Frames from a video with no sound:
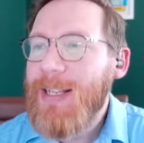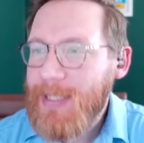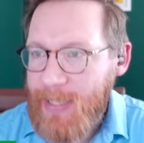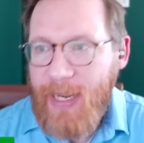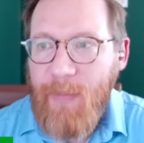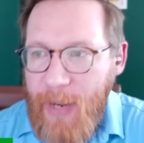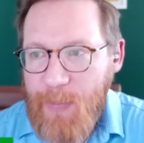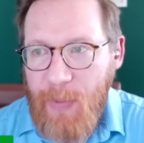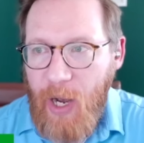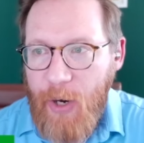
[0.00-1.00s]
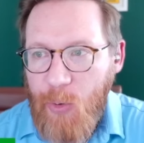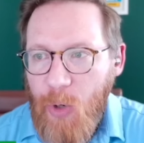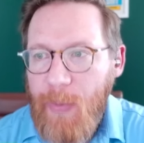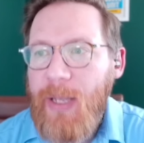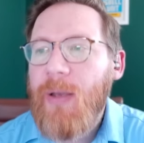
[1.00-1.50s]
Second baseman Connor
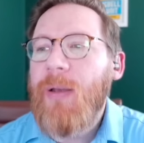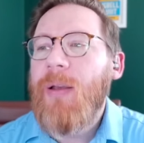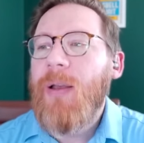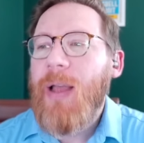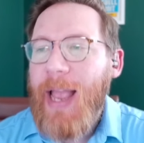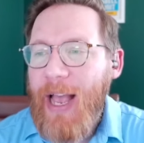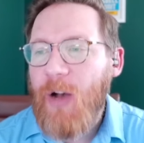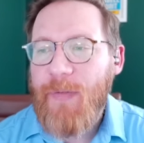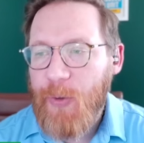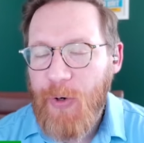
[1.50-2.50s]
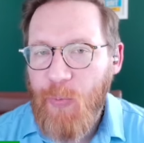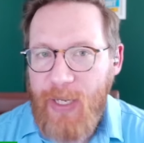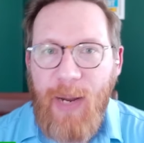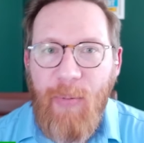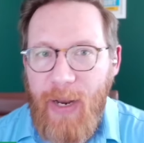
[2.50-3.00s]
Norby. Outfielder
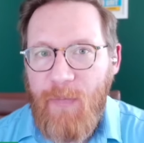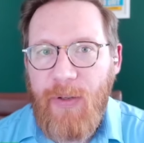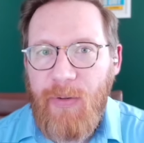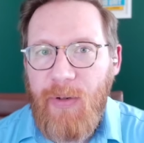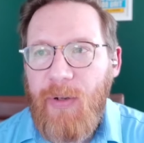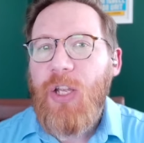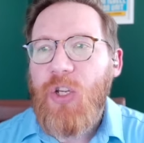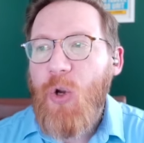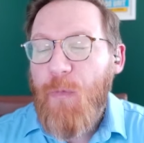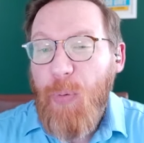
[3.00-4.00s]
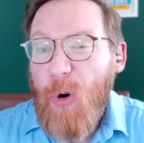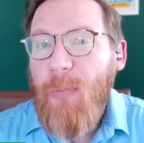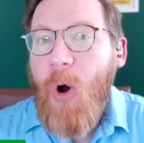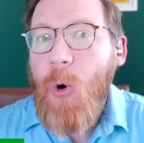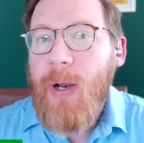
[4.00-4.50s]
Enrique Bradfield. You've
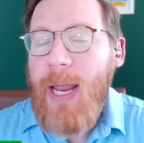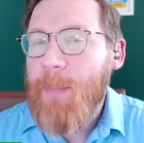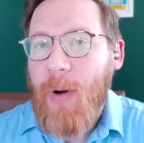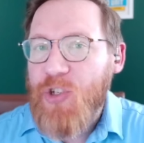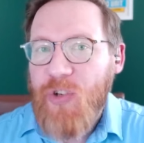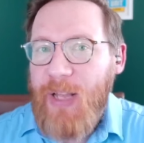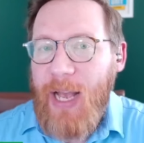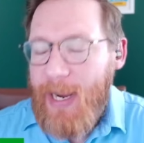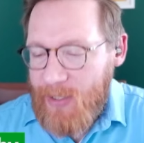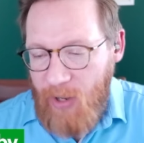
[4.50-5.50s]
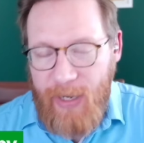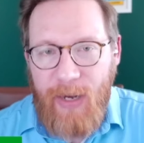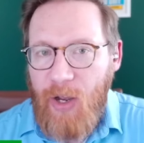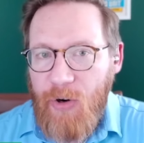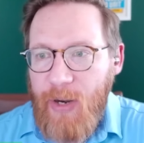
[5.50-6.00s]
promoted a bunch of guys like a
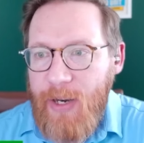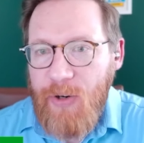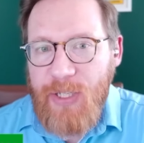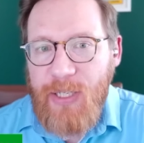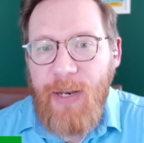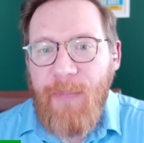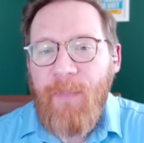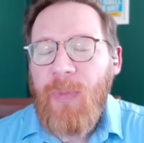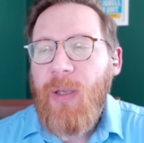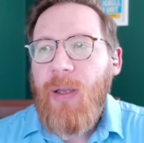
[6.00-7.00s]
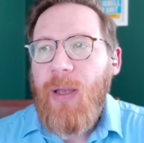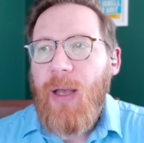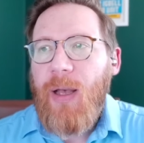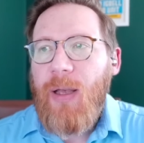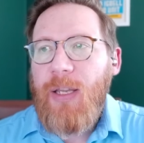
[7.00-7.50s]
Gunnar Henderson.
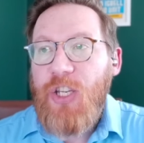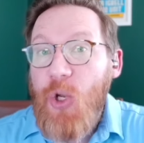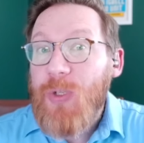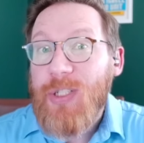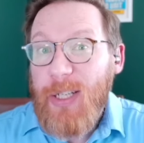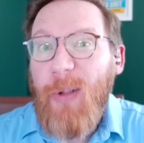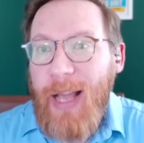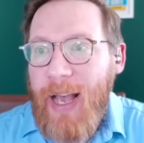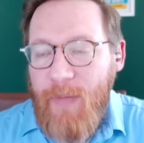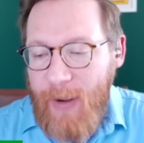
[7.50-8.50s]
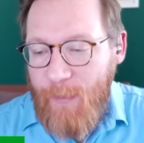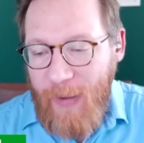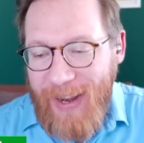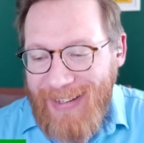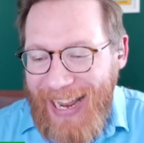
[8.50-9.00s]
You still have a
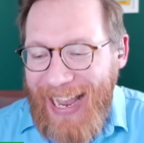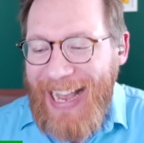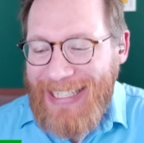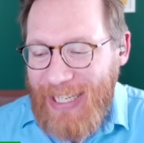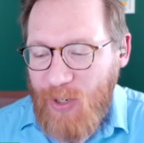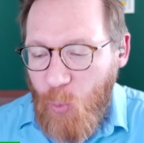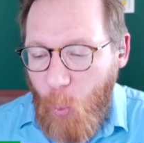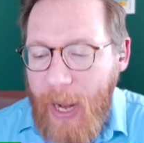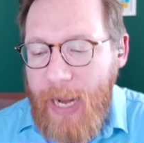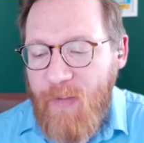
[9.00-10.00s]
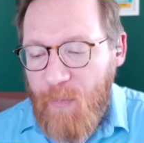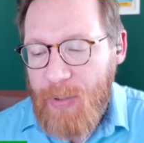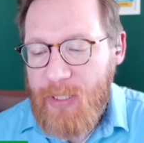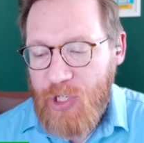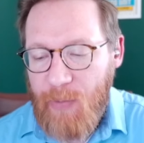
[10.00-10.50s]
fantastic wave of
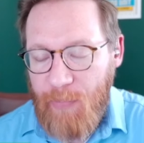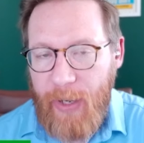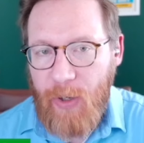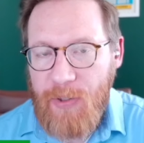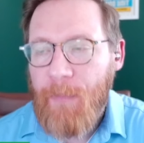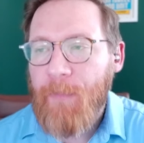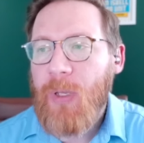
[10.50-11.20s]
position players.